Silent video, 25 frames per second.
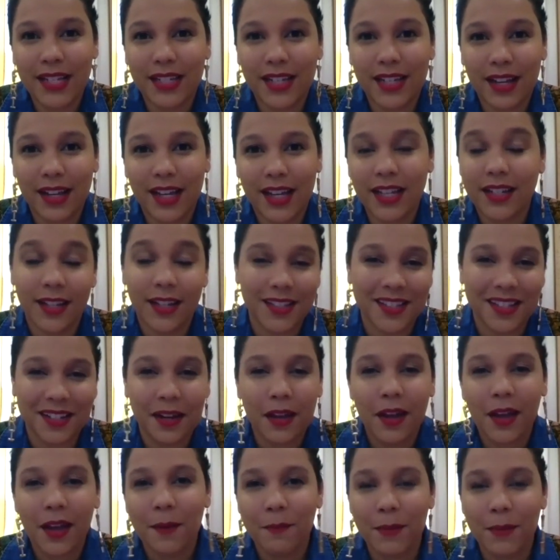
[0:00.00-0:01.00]
doesn't,
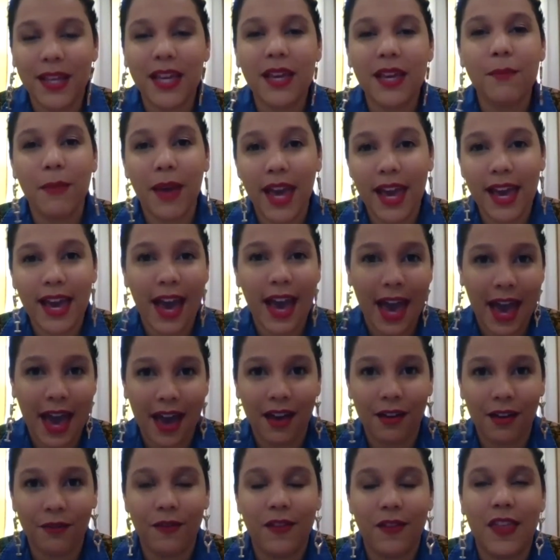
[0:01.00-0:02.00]
but he may
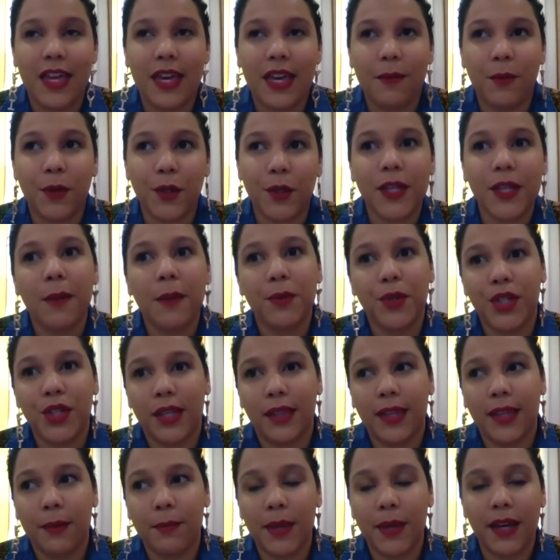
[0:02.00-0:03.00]
have the perception
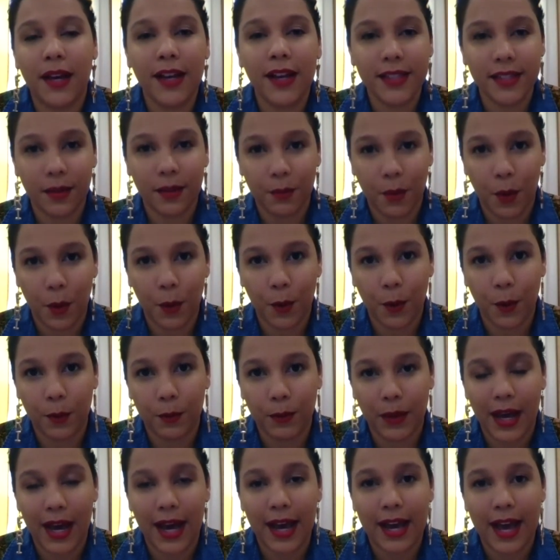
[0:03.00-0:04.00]
that because I'm home,
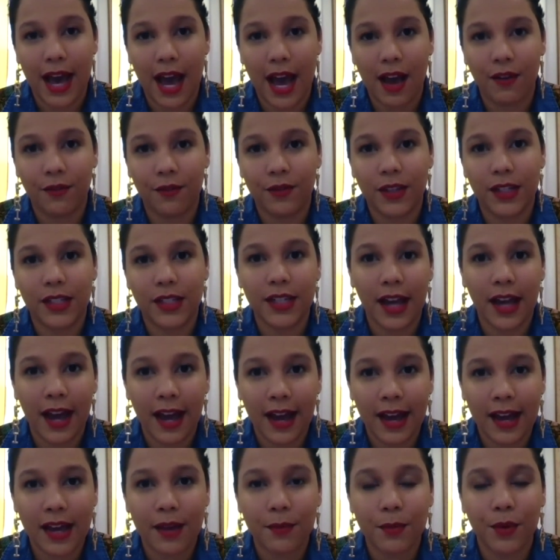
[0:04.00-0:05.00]
I have the
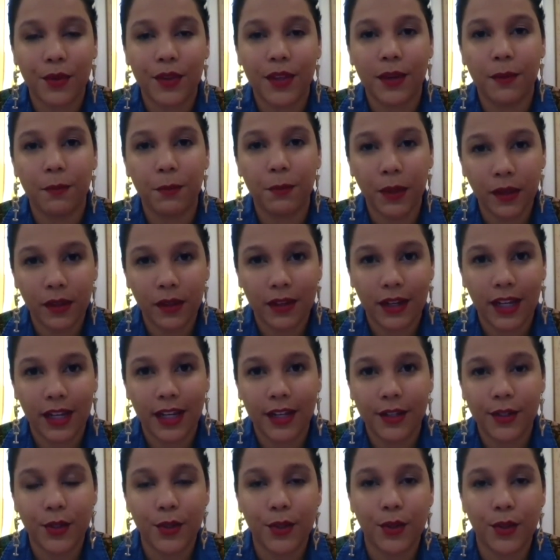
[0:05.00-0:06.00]
time or the ability
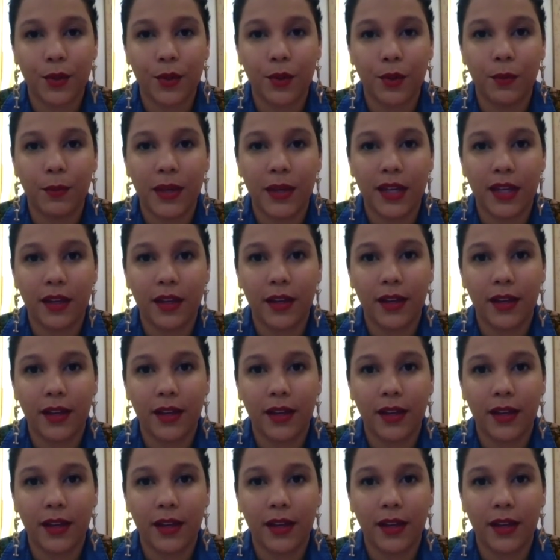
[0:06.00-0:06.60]
to be